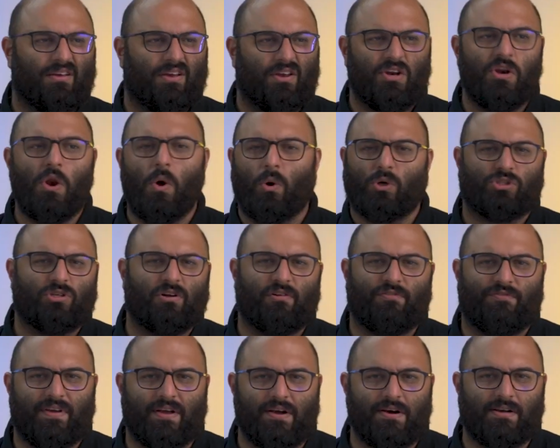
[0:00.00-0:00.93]
notional
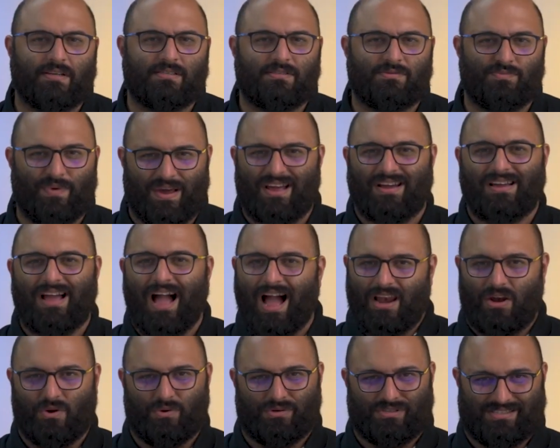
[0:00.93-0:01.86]
figures where a car
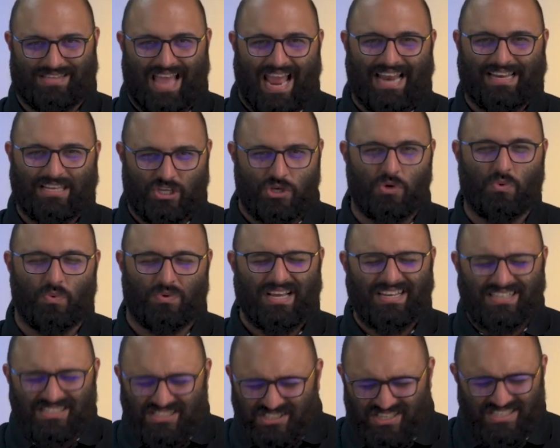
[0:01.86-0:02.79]
looks that cute. It
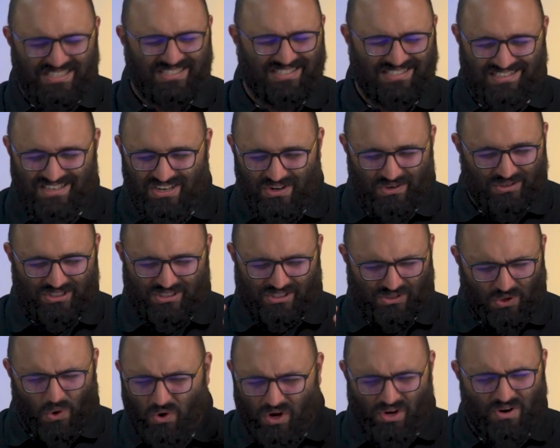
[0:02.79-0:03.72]
just looks
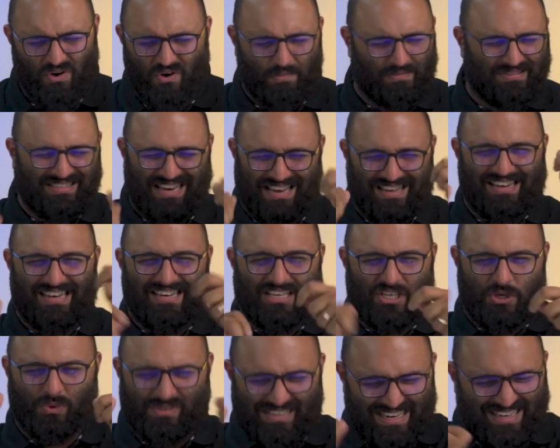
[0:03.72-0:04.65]
so adorable, like a little
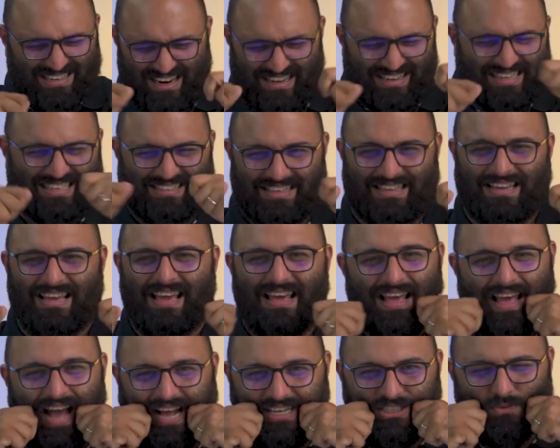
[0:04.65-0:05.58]
cute little cuddly thing.
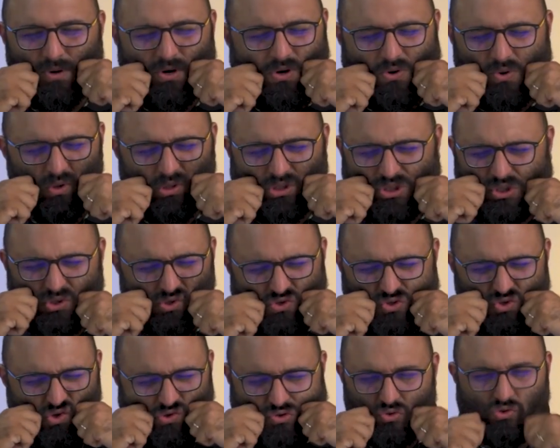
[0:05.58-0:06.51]
I just want to go choo choo
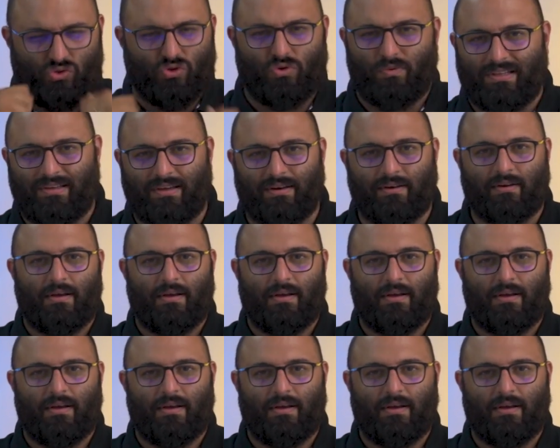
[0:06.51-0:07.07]
choo choo choo with it.